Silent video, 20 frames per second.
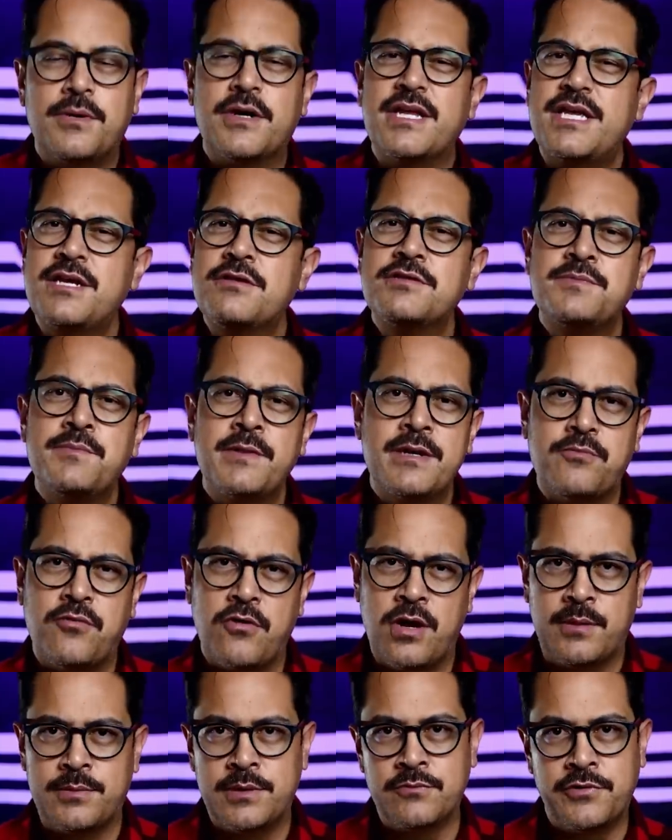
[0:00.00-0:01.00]
But here's my
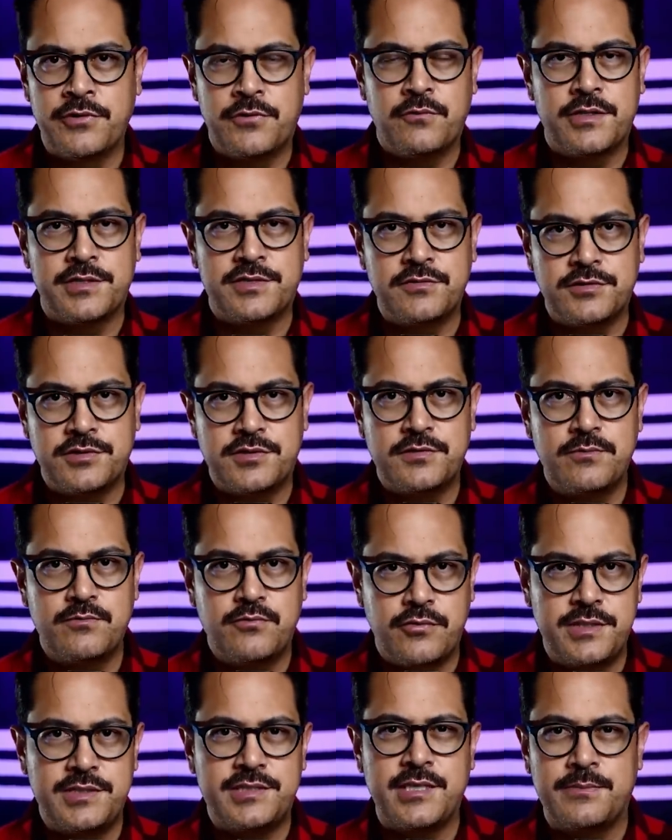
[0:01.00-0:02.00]
problem with Russell's
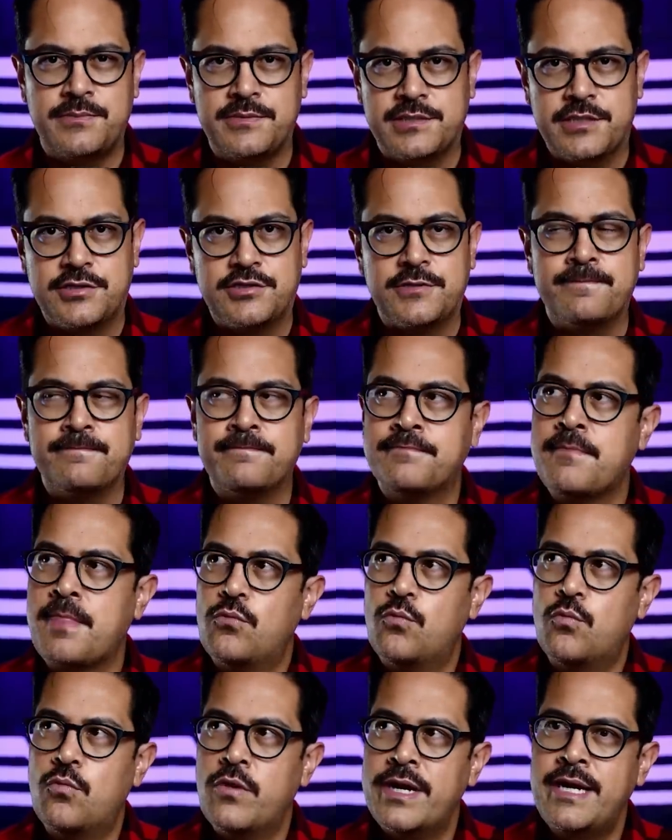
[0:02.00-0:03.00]
presupposition.
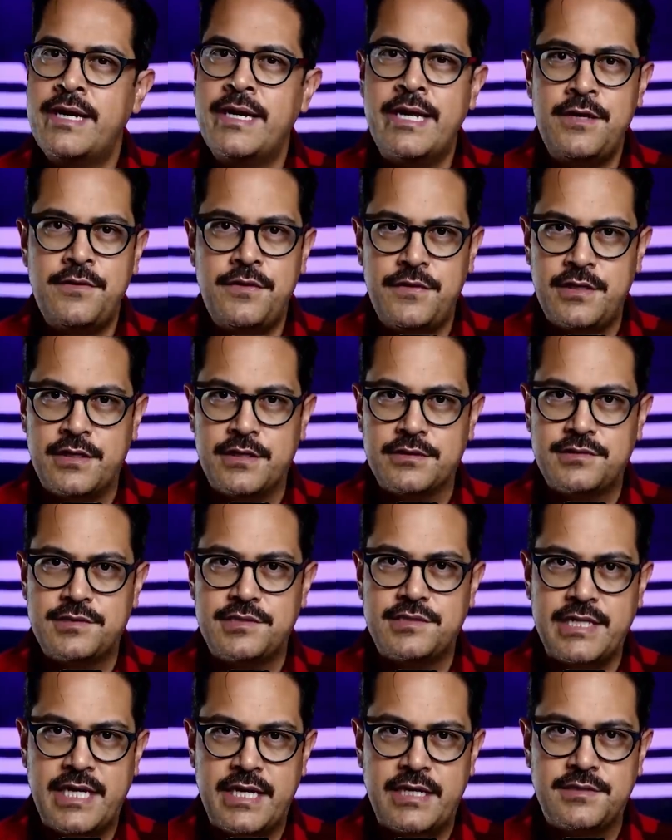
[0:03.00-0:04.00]
When an atheist
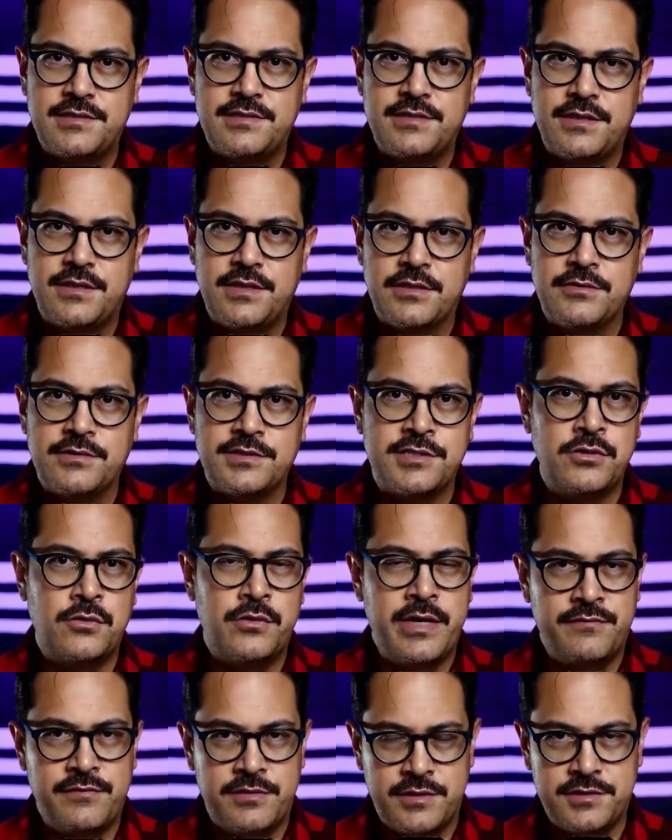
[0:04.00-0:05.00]
states that there is no
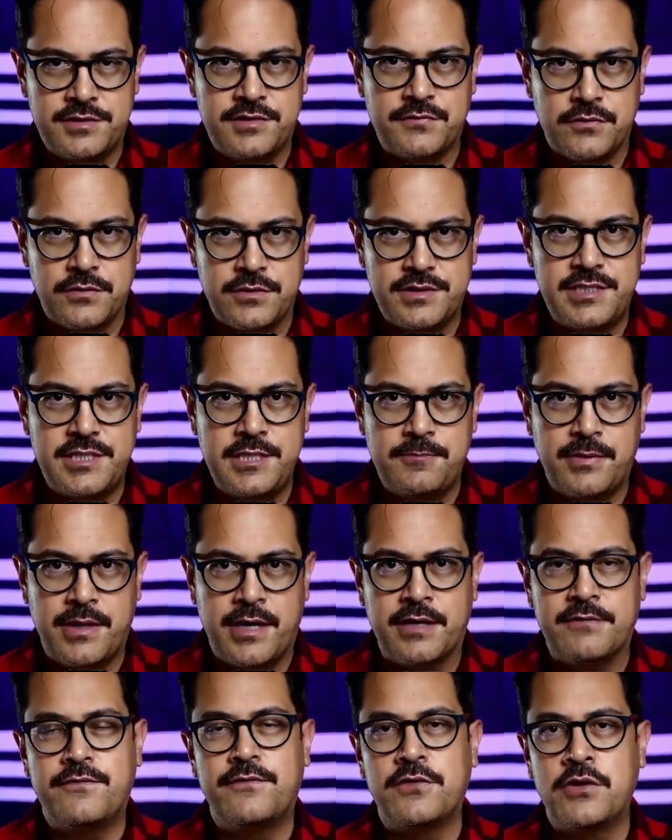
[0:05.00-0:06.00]
evidence for a
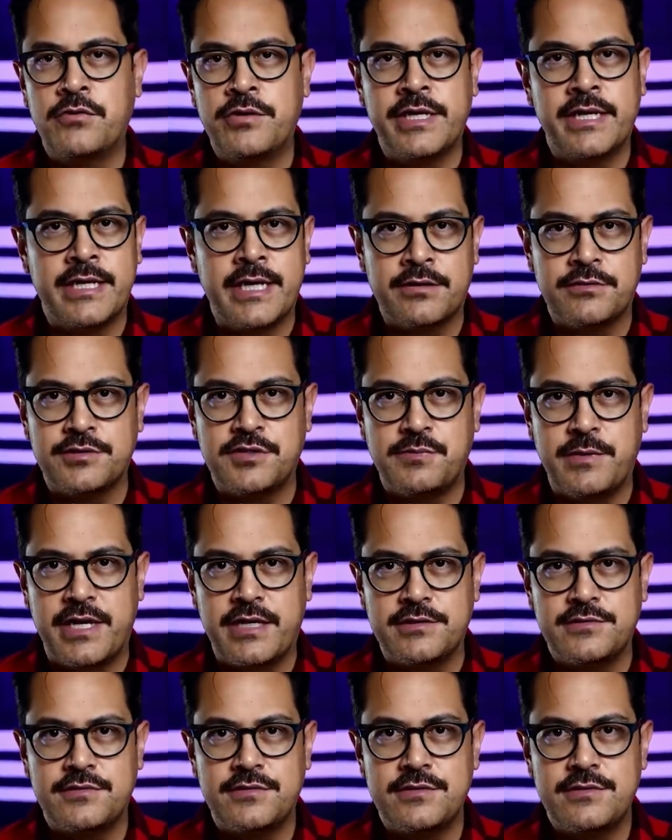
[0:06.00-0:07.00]
teapot floating in outer
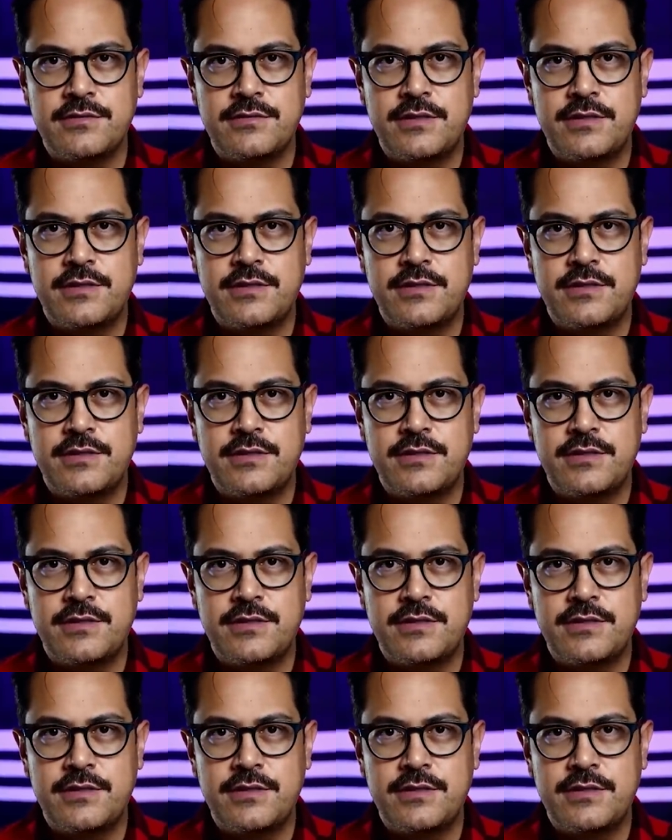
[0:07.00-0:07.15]
space,